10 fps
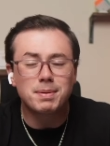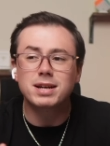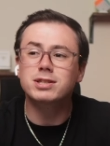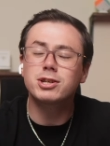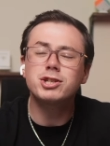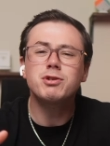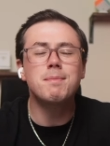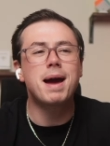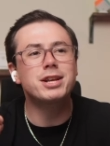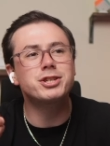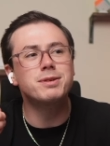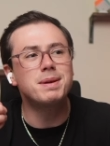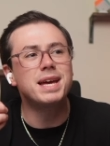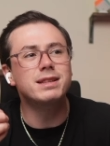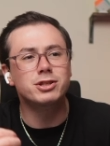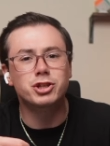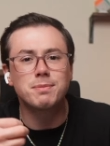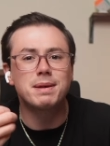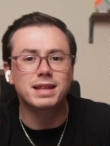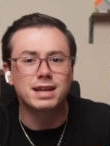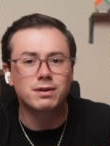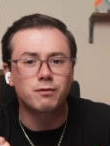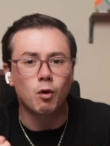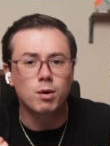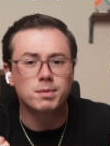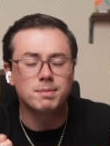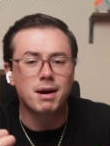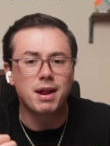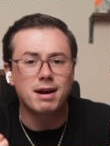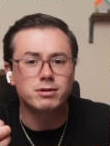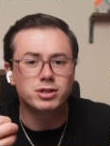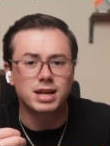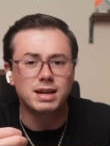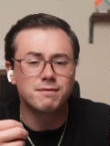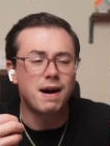Because could you imagine being legitimately informed about AOC,